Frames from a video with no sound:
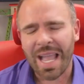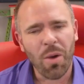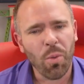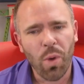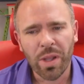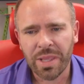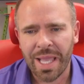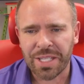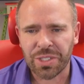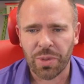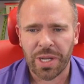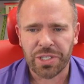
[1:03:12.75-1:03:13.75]
I got one
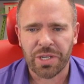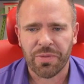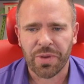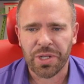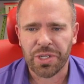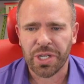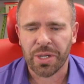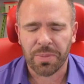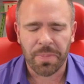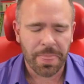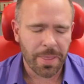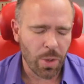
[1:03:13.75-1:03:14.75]
last question for you, Joe.
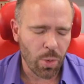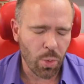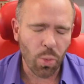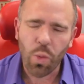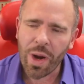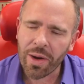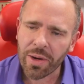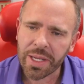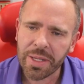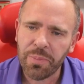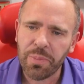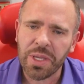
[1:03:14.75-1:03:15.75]
Where
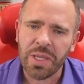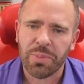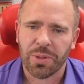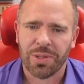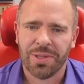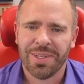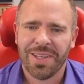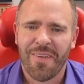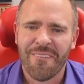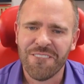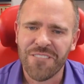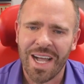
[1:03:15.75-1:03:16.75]
can people
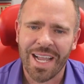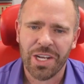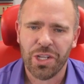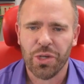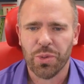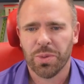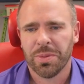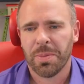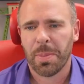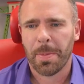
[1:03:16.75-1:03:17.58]
find you?